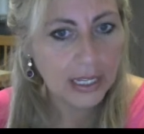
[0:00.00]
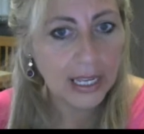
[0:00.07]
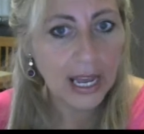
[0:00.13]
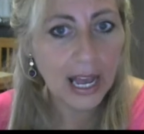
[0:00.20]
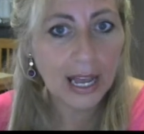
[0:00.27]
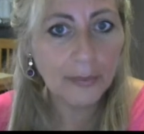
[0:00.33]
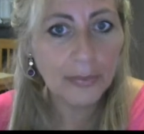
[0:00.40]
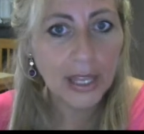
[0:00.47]

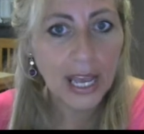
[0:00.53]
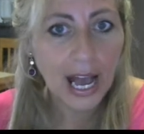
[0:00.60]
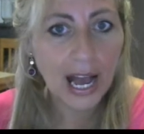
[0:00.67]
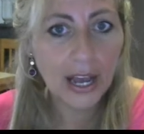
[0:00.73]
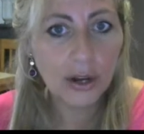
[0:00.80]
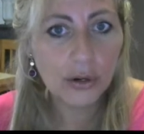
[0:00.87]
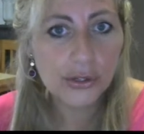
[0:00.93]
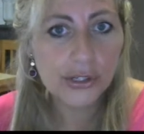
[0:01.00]

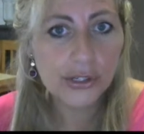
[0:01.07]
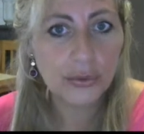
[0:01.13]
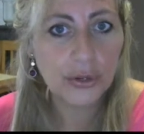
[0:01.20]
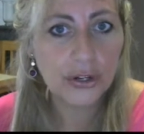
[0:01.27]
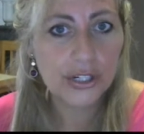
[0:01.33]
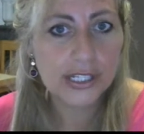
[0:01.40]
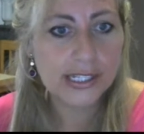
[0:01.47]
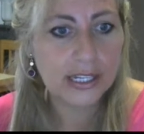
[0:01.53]
I also
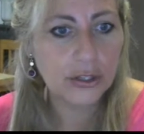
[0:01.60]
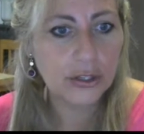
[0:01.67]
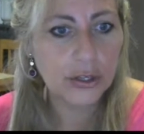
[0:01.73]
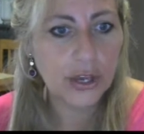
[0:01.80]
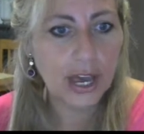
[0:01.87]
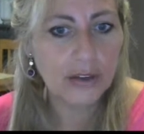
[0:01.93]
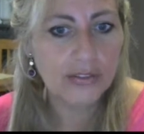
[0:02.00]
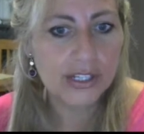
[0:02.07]
noticed that you
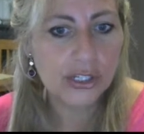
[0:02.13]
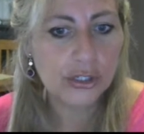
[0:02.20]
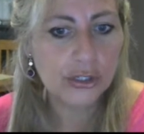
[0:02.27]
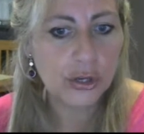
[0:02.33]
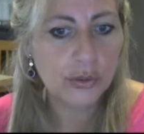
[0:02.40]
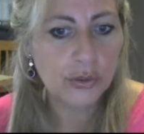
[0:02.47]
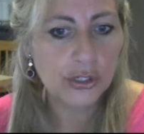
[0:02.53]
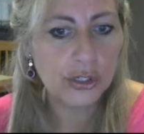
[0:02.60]
have a
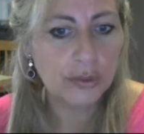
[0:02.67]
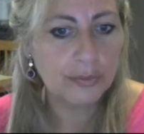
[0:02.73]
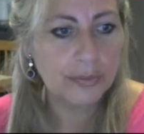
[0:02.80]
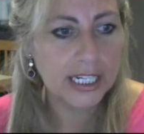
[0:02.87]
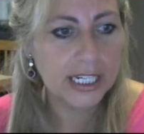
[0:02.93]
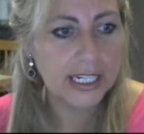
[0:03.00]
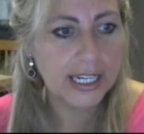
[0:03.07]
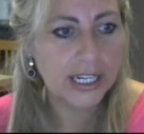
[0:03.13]
social
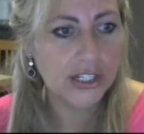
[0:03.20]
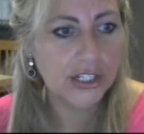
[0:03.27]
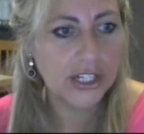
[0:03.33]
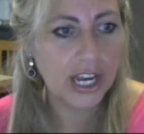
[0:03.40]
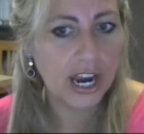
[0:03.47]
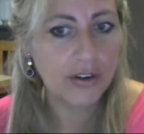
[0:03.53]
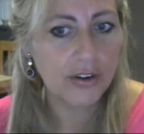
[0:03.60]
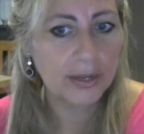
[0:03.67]
media
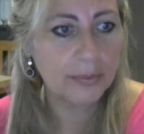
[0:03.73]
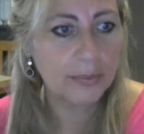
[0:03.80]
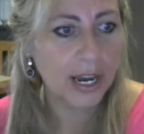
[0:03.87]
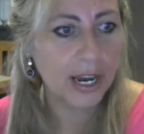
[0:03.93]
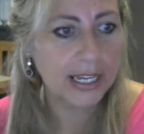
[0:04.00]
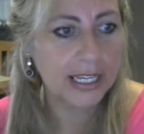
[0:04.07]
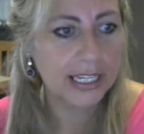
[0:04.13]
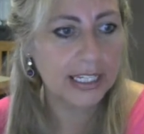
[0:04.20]
sharing
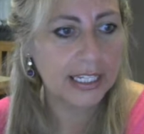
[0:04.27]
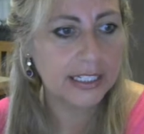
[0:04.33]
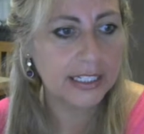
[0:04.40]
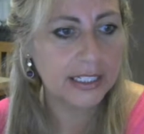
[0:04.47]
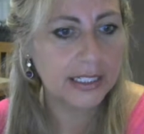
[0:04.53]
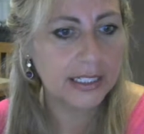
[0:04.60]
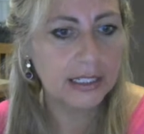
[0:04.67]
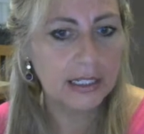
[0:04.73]

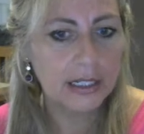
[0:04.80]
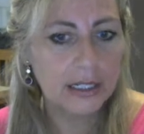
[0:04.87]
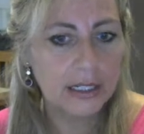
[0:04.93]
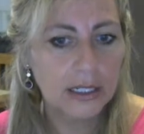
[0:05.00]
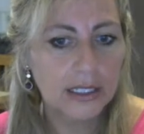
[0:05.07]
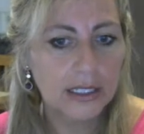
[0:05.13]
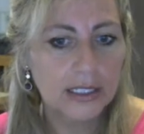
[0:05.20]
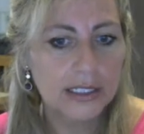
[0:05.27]
plugin
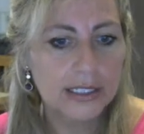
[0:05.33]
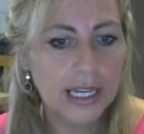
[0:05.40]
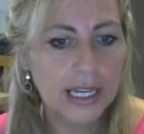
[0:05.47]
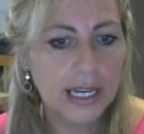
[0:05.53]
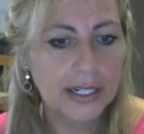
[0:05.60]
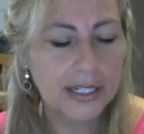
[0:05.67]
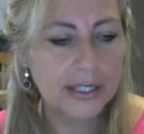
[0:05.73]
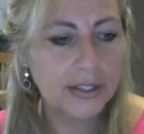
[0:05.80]

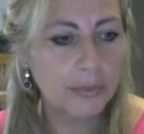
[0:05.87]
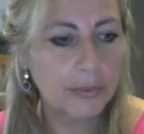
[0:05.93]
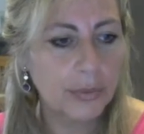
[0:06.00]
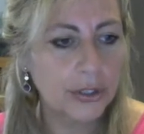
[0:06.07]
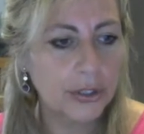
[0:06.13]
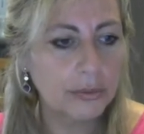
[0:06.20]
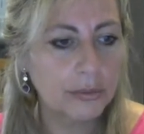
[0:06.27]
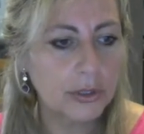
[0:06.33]
down at the
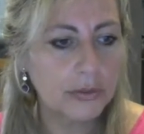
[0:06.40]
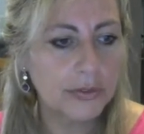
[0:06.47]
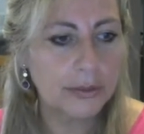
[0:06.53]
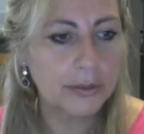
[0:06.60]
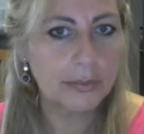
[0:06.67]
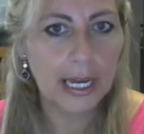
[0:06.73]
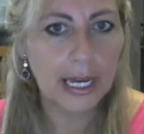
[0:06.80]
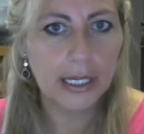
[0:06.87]
bottom of
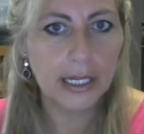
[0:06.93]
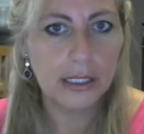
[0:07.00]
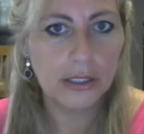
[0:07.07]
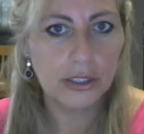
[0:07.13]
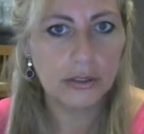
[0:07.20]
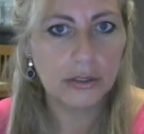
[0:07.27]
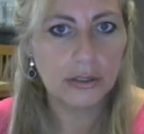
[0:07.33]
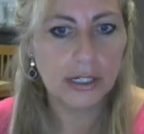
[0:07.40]
the
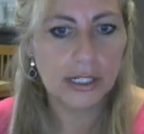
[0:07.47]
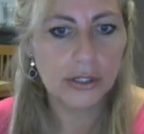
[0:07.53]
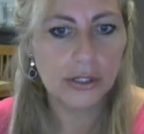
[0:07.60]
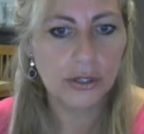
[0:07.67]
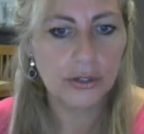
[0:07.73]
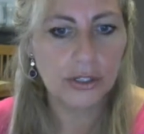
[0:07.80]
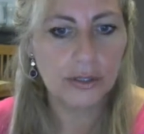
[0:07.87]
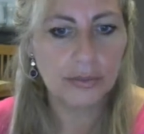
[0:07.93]
page, or I
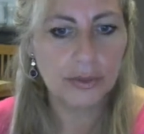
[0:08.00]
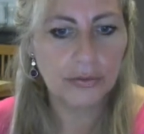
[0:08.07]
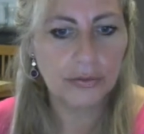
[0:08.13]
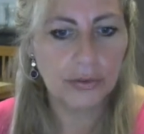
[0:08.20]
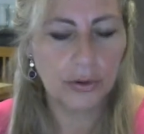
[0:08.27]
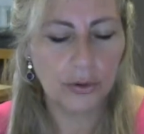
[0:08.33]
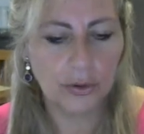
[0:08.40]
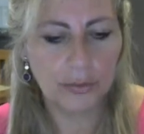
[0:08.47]
saw it
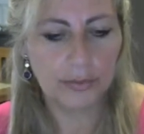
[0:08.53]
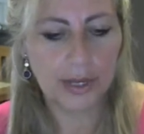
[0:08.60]
before.